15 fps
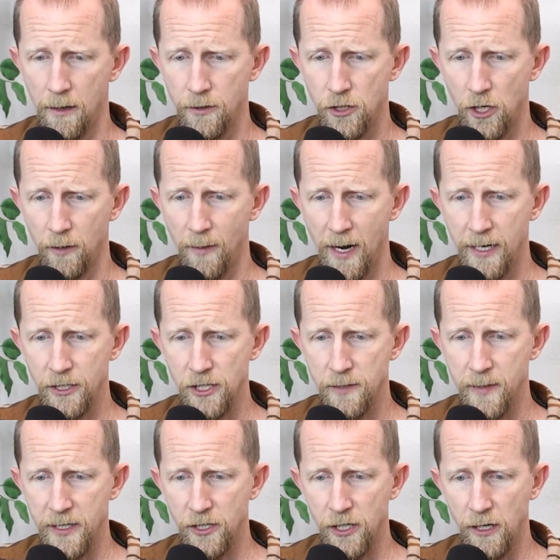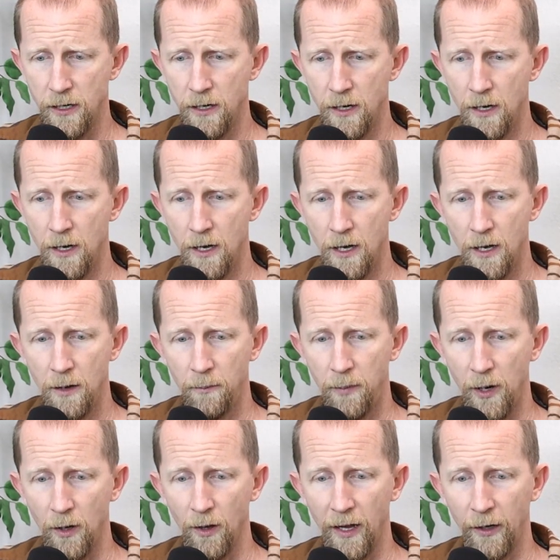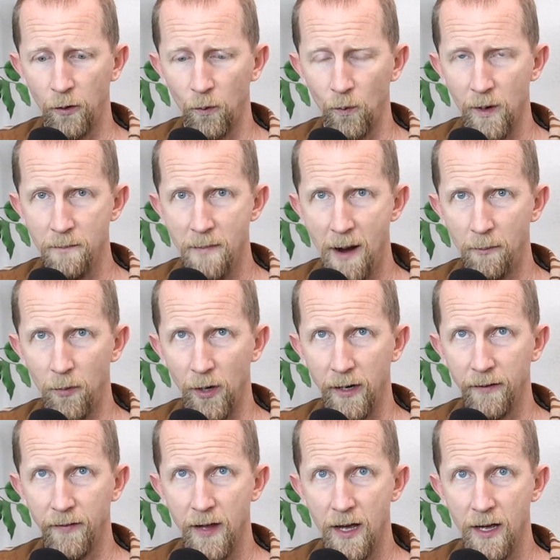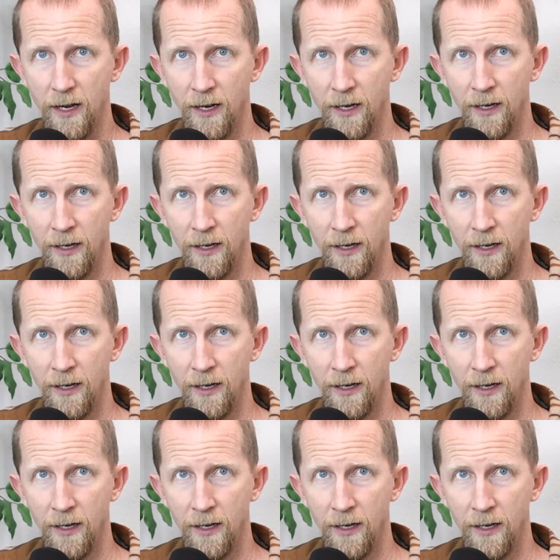Jeremiah just mentioned. But like remembering that